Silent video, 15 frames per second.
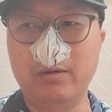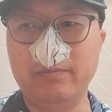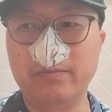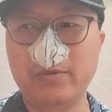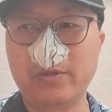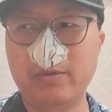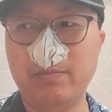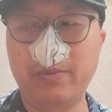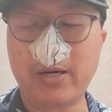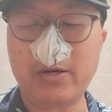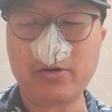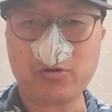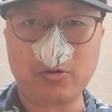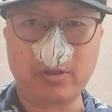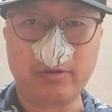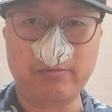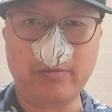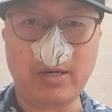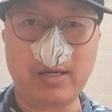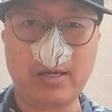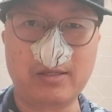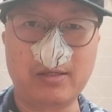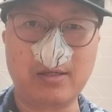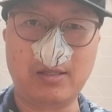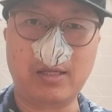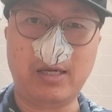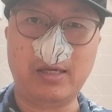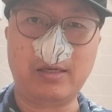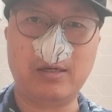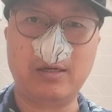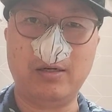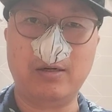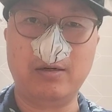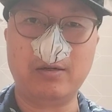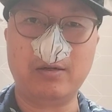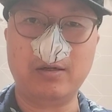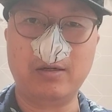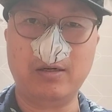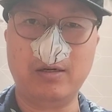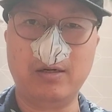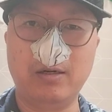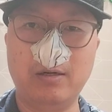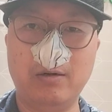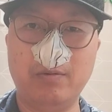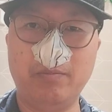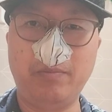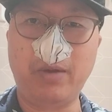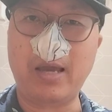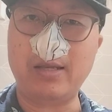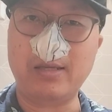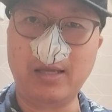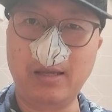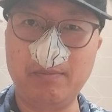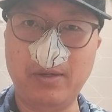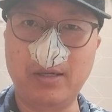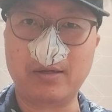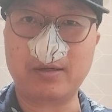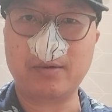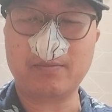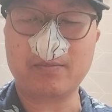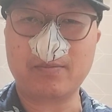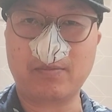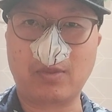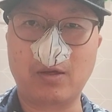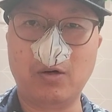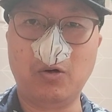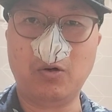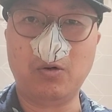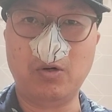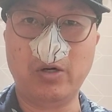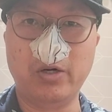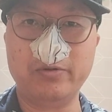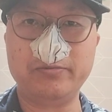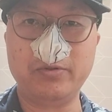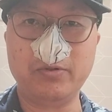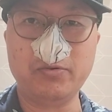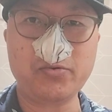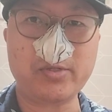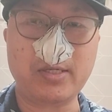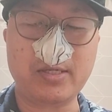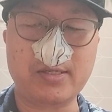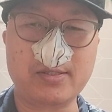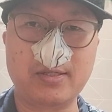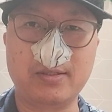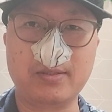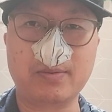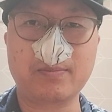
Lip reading: special event like pandemic or a flu season.